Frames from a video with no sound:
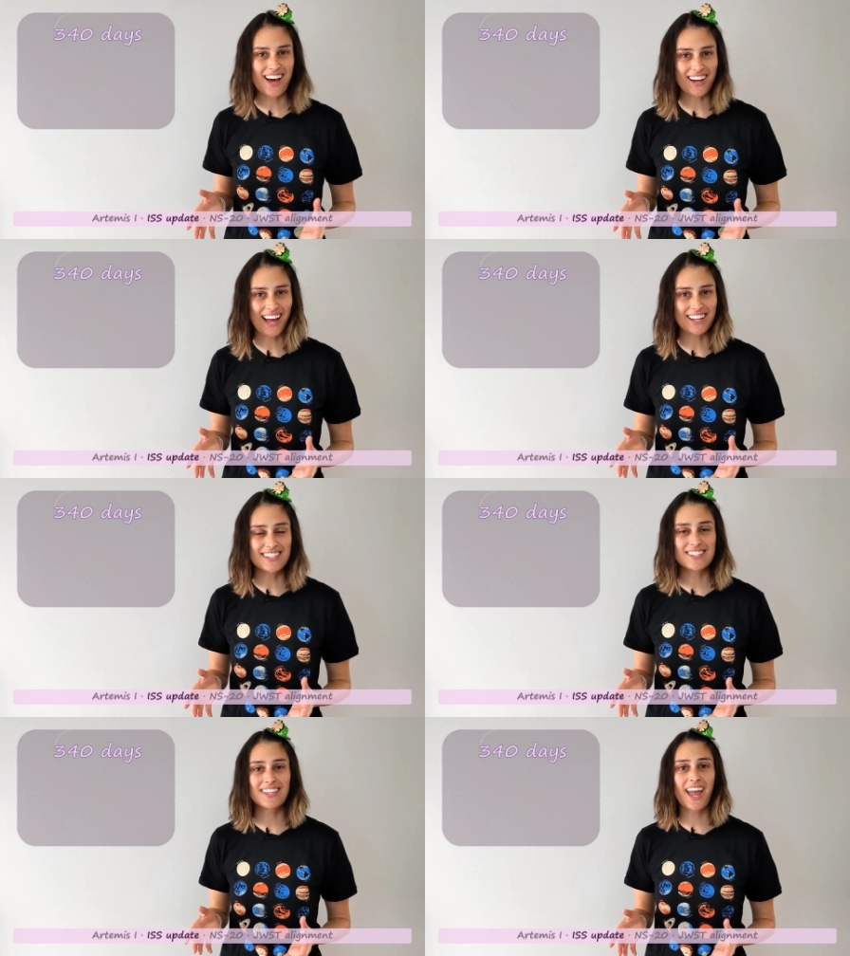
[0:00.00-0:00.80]
Scott
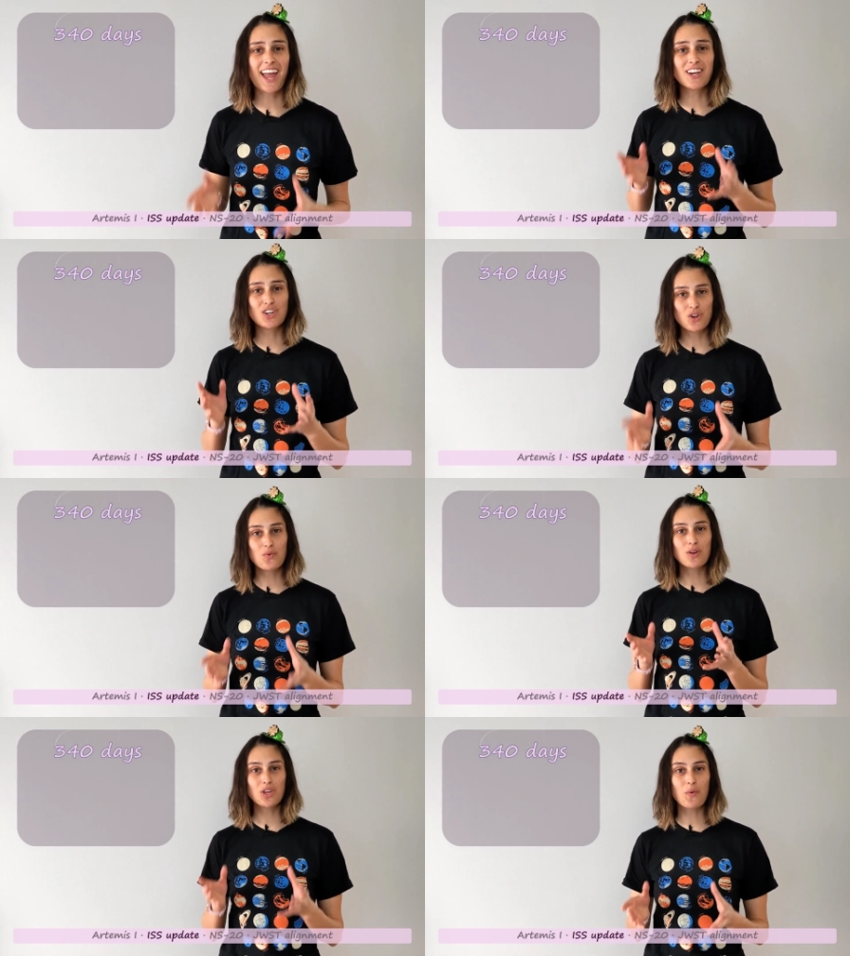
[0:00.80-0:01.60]
Kelly to set a
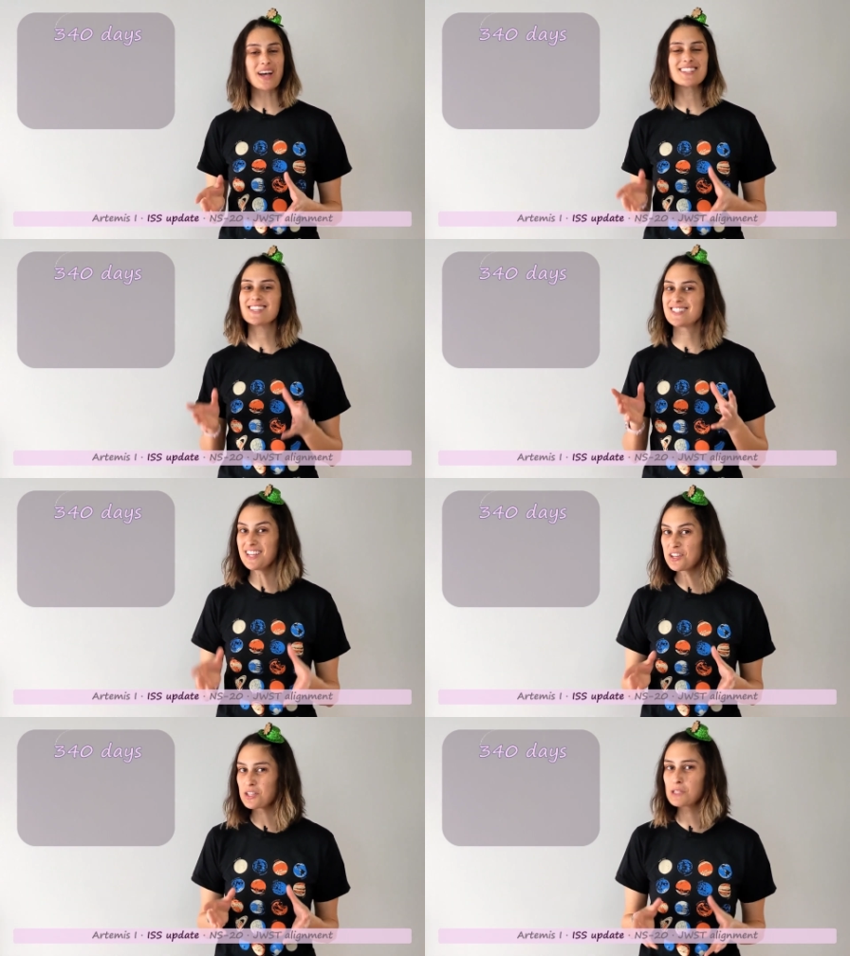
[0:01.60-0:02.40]
new U.S.
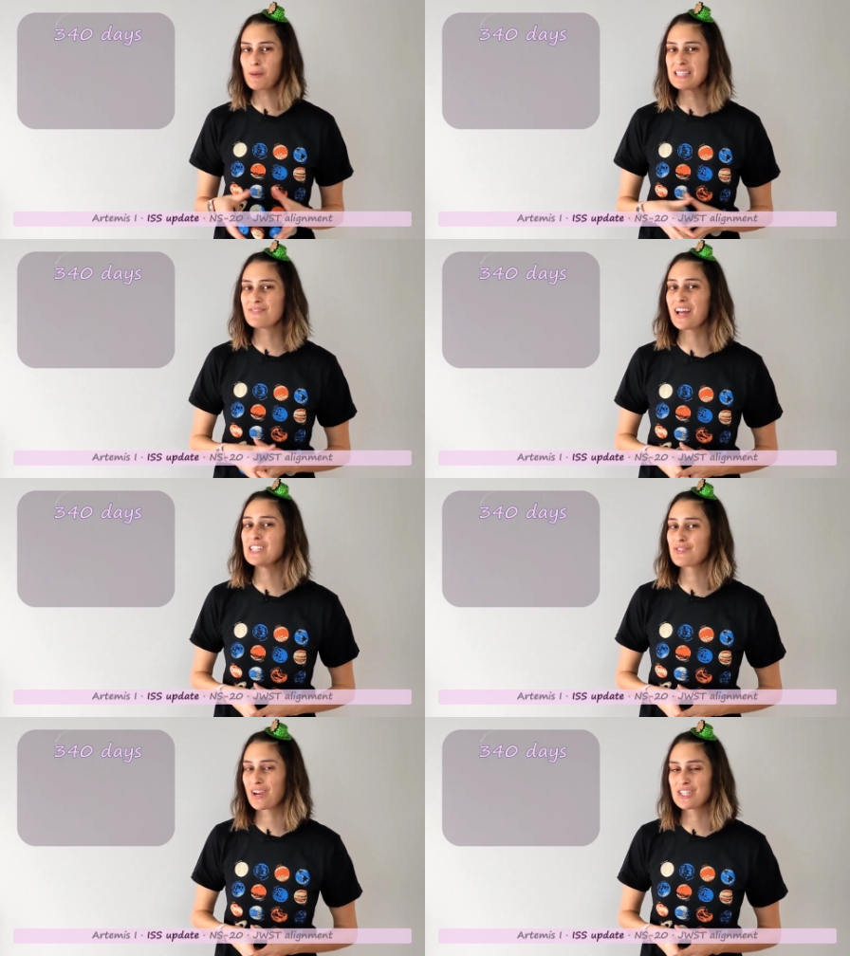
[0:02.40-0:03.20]
single
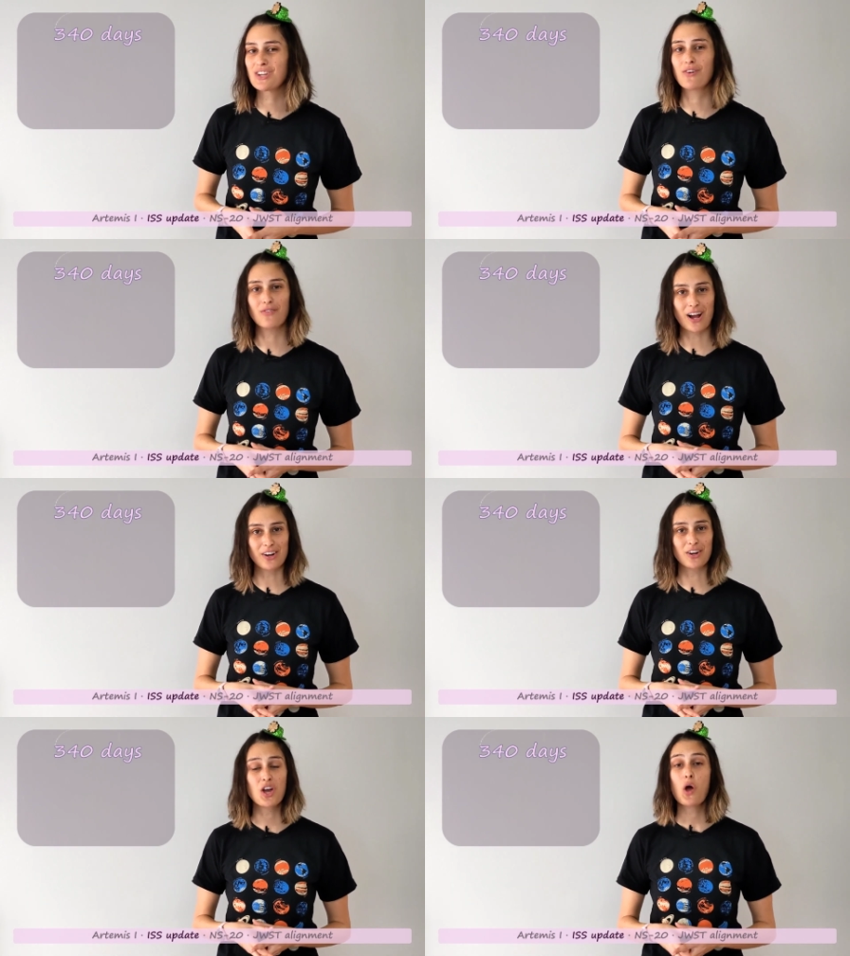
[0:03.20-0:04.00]
spaceflight duration
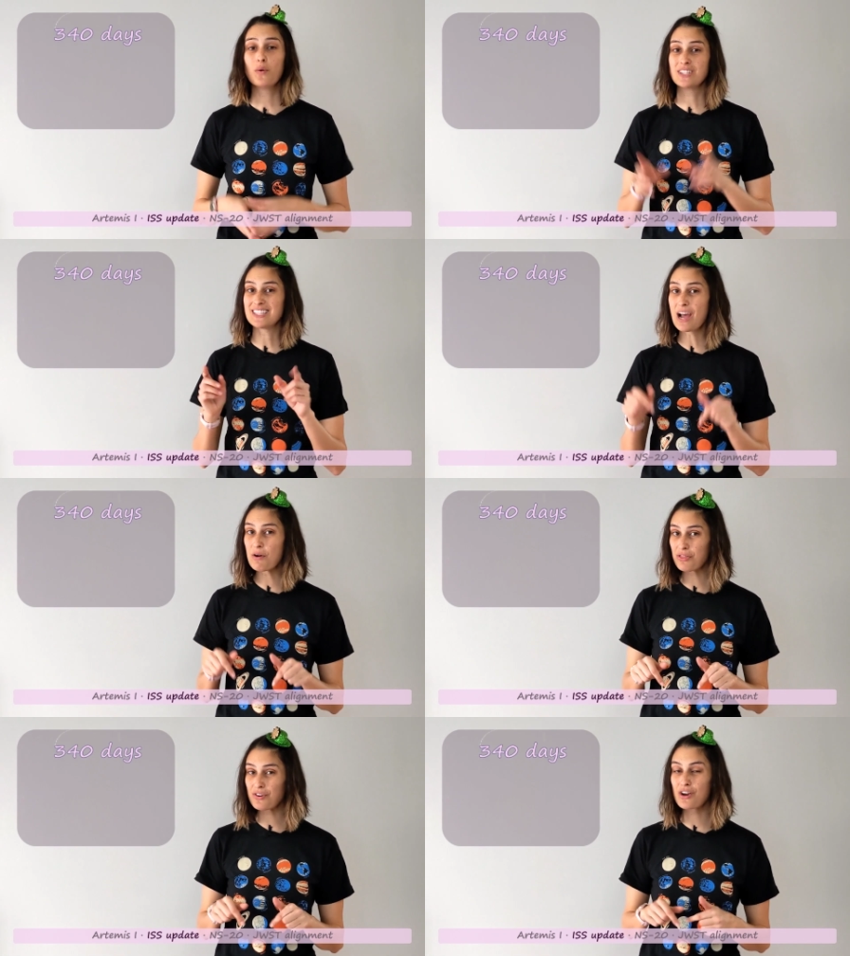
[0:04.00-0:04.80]
record, which is
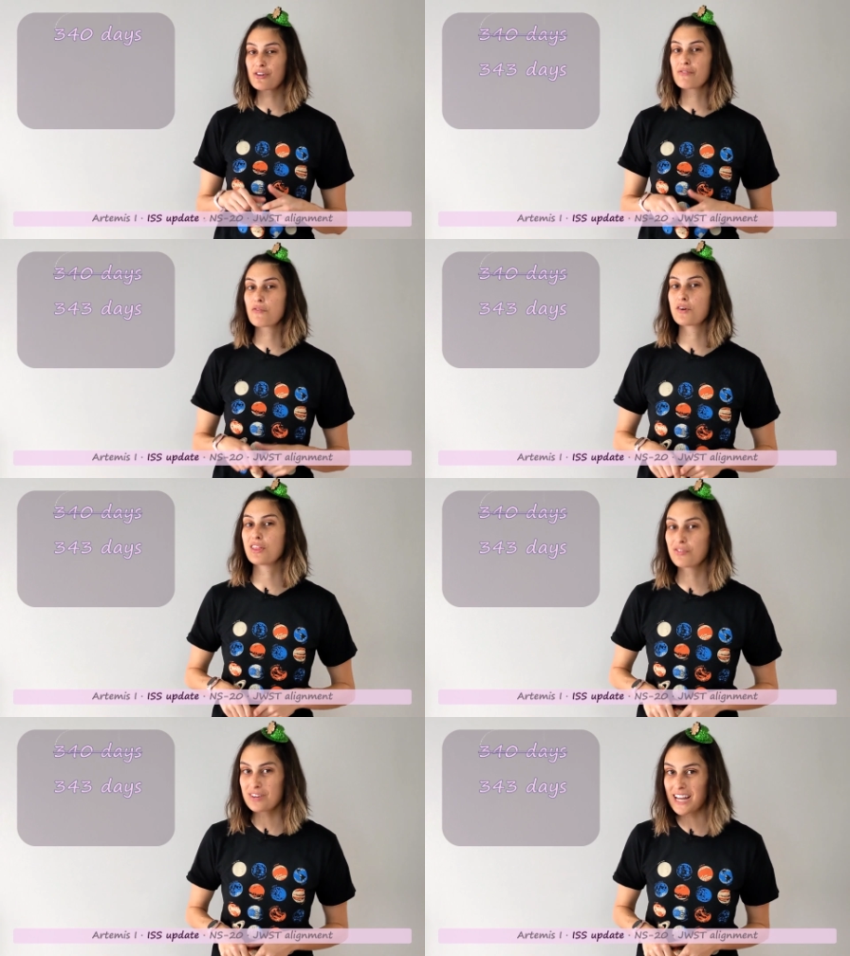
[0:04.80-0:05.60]
now at
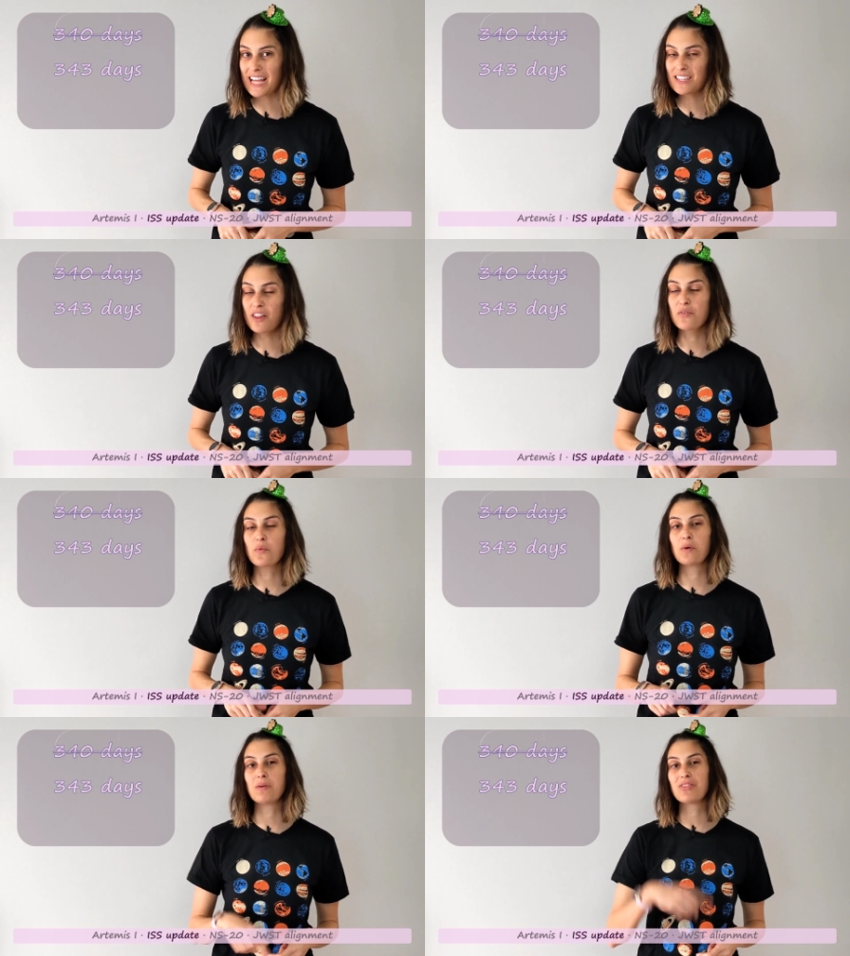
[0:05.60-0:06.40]
343 days, although
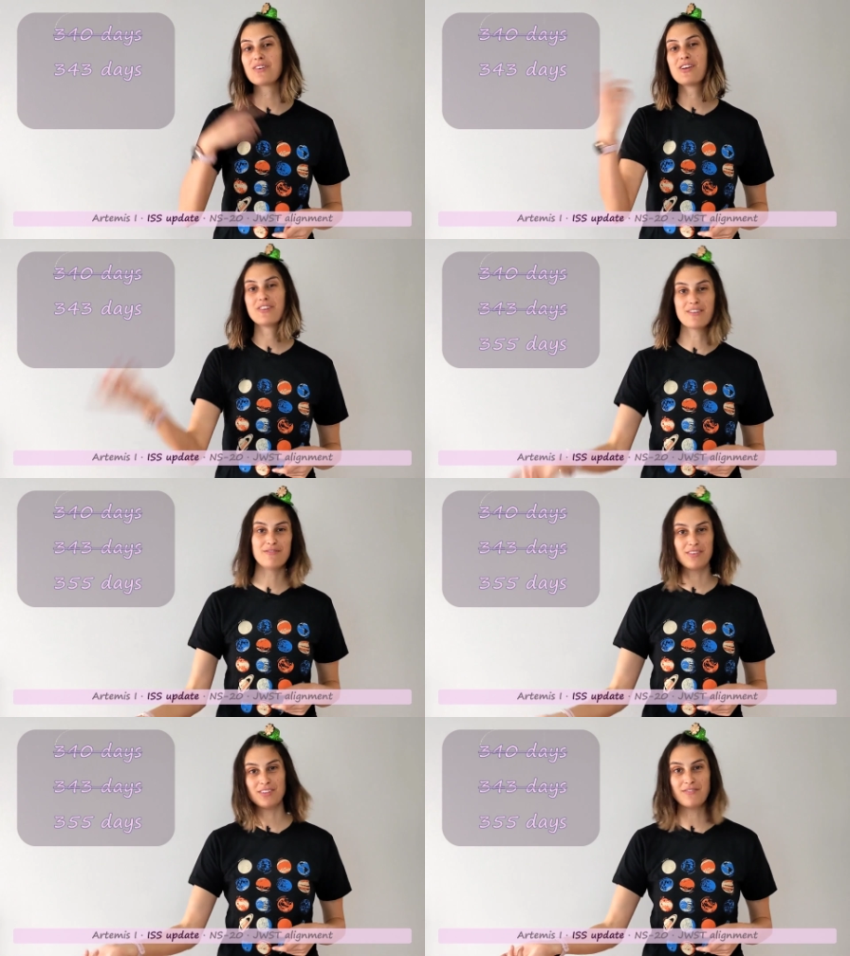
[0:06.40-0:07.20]
it will be
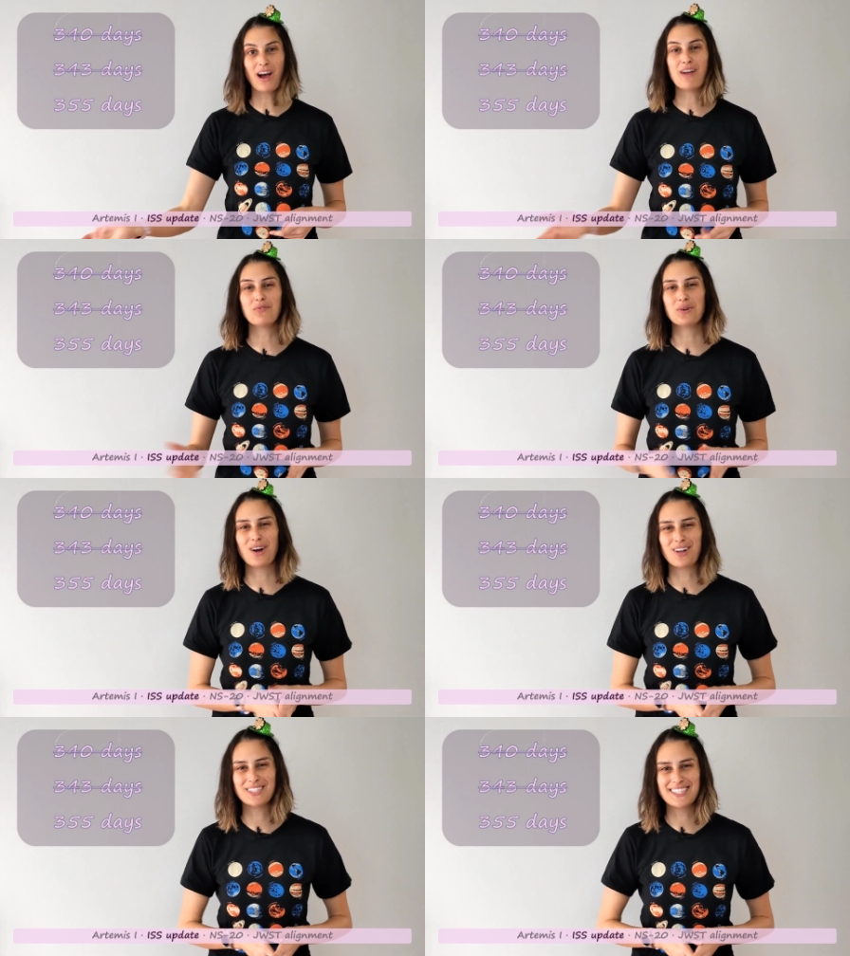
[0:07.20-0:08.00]
355
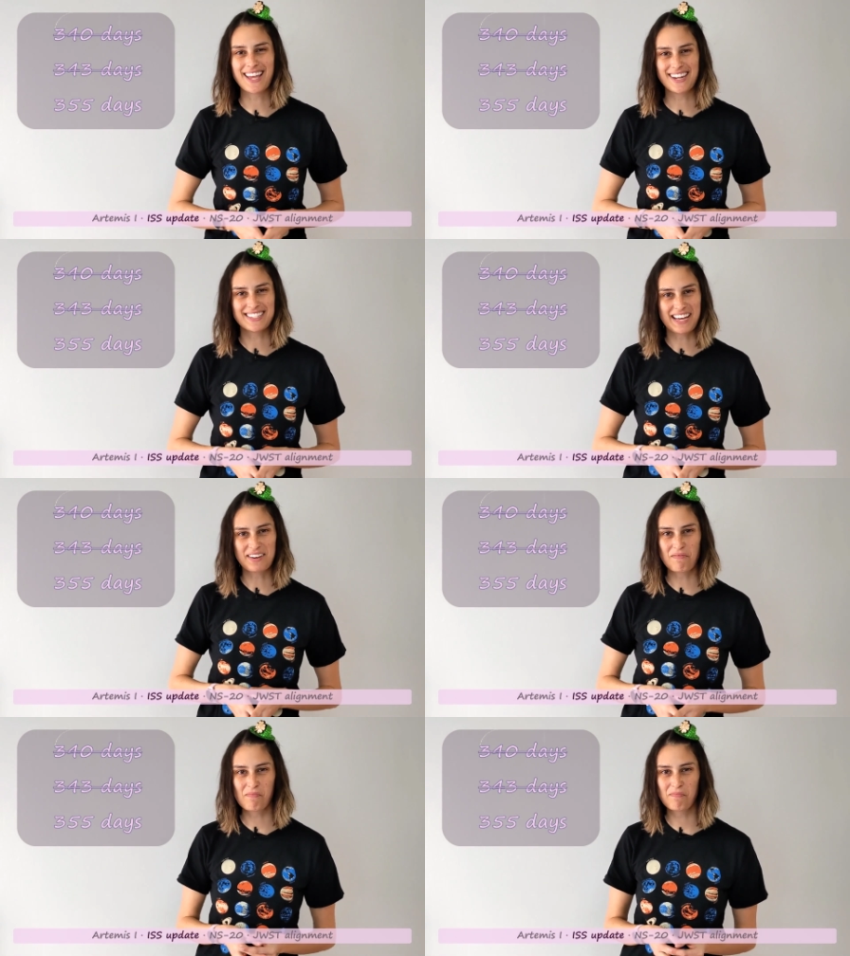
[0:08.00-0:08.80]
when all is said and done.